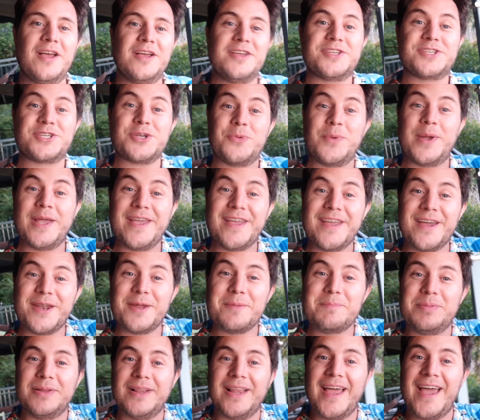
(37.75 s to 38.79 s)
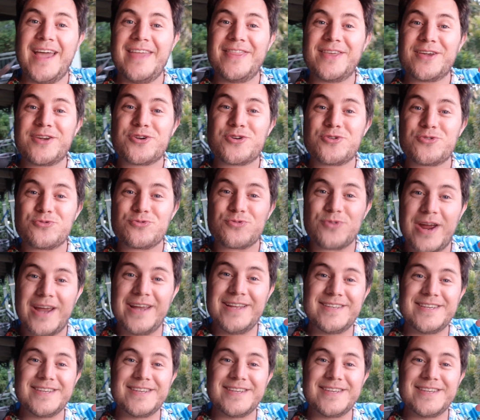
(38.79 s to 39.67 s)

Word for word: So we're going to plan the great